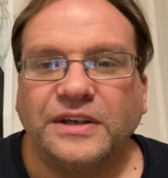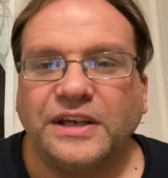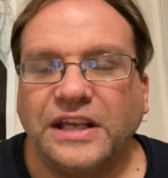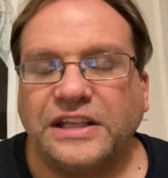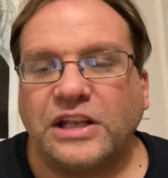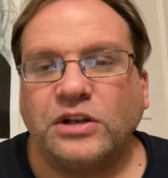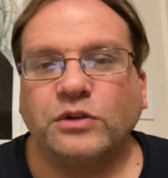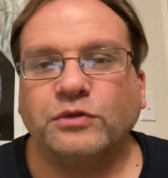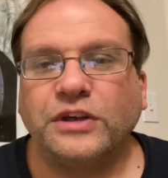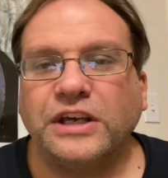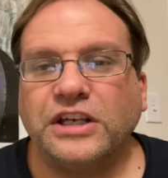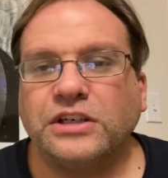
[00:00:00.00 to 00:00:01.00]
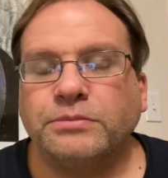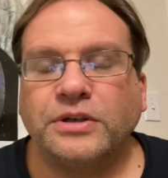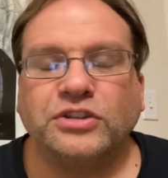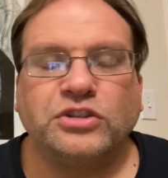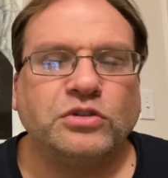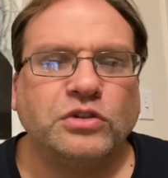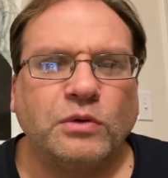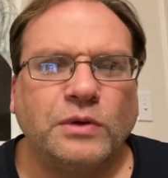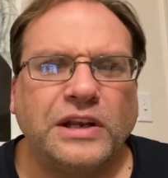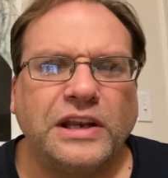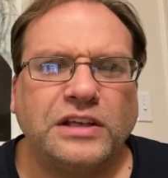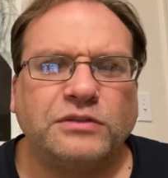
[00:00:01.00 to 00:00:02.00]
Hit that notification bell so you'll know when
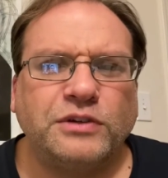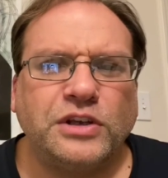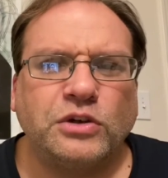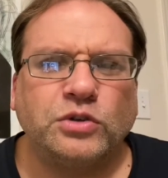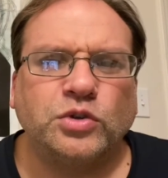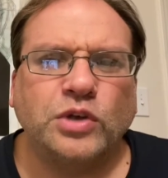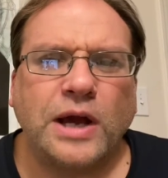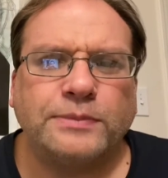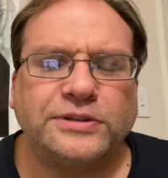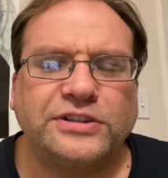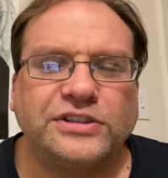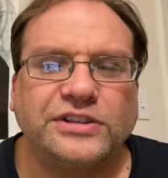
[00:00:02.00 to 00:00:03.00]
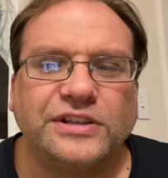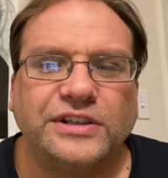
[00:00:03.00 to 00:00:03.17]
the next video drops.